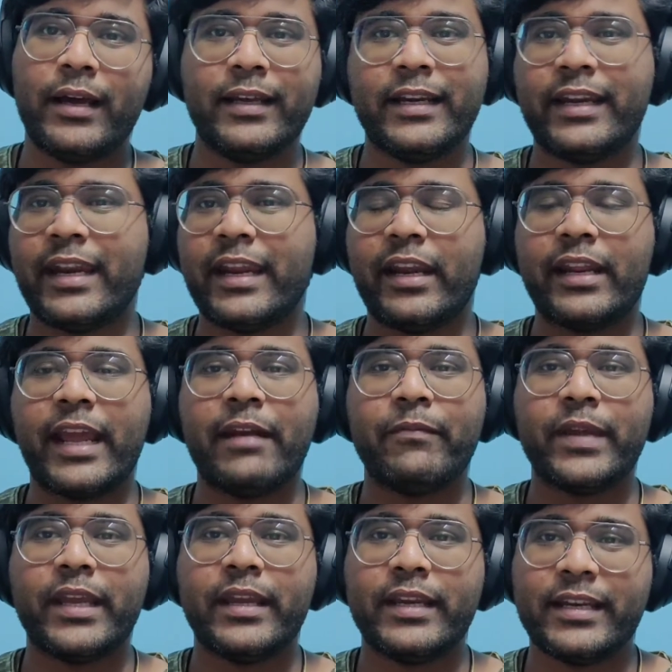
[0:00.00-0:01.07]
it
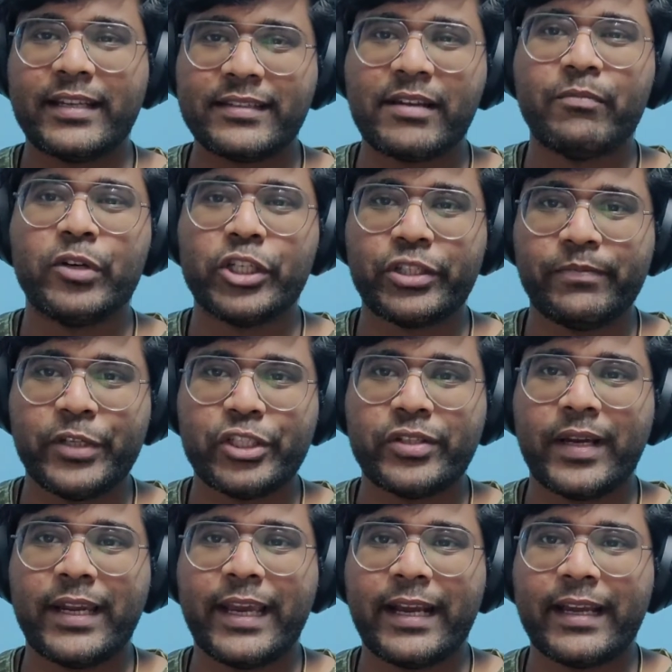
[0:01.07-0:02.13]
is a
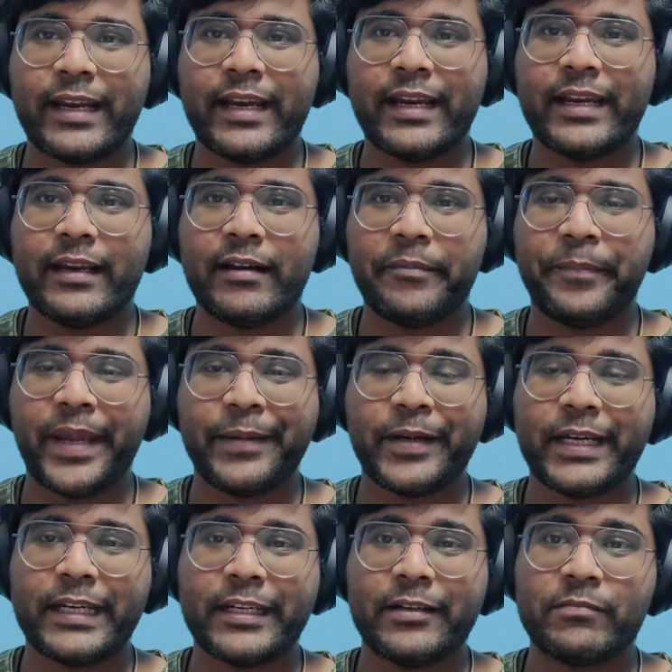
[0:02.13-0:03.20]
mutually agreed
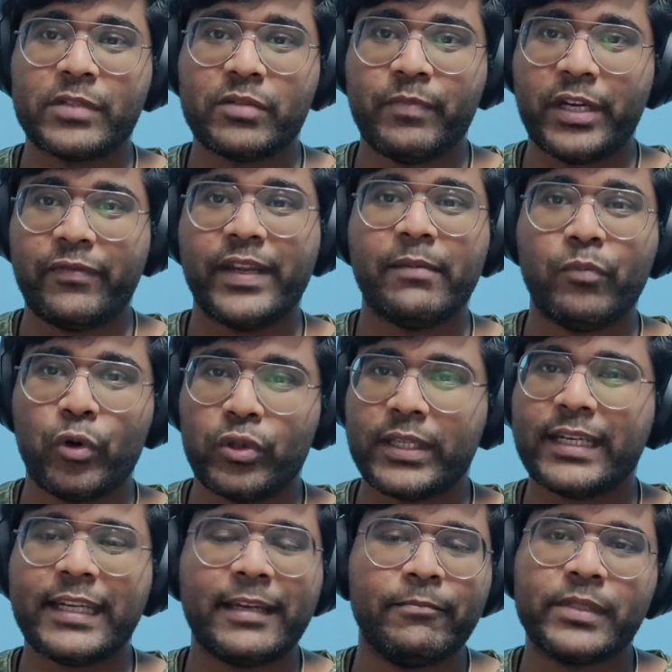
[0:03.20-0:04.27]
payment terms between both
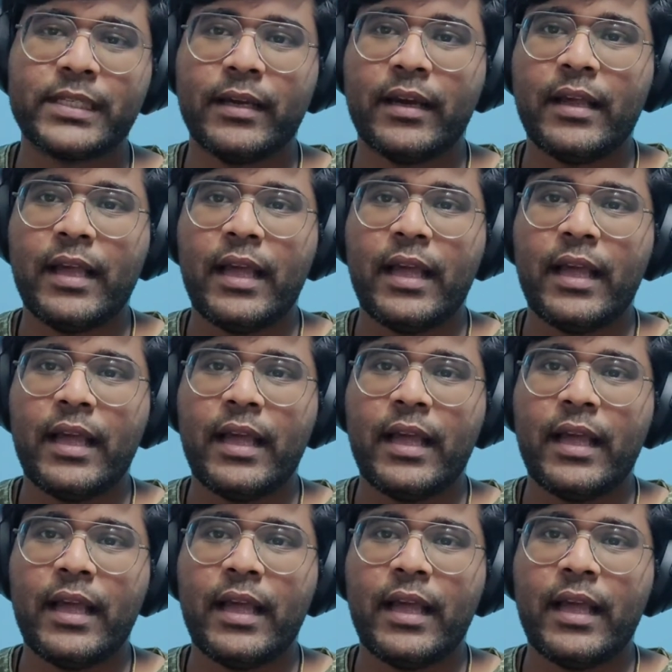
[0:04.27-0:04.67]
the teams.